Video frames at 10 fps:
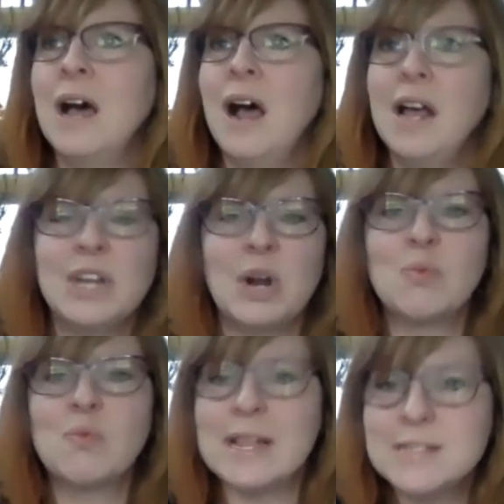you know,
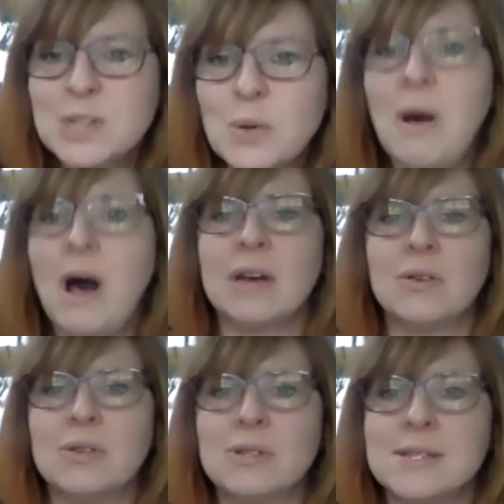rental
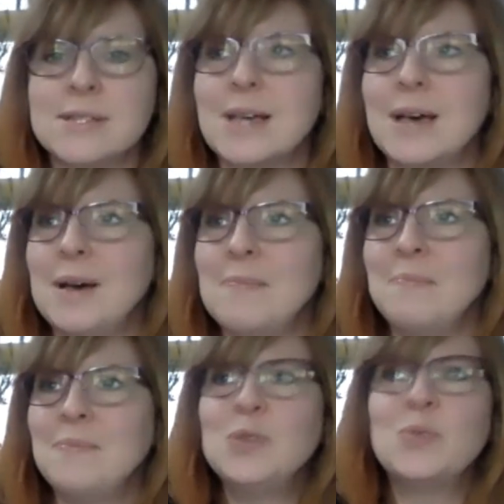models,
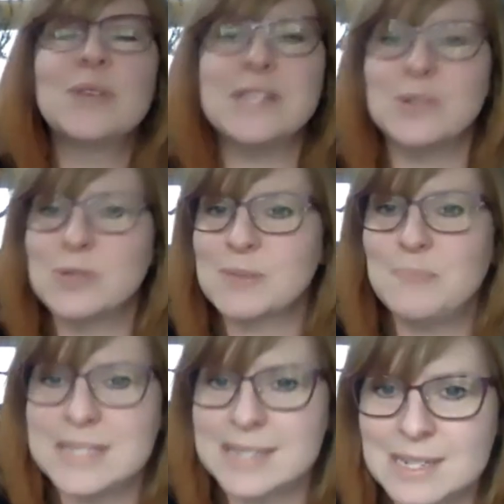new reuse
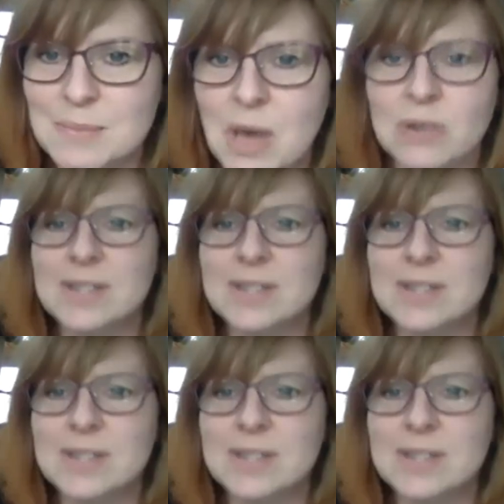business models.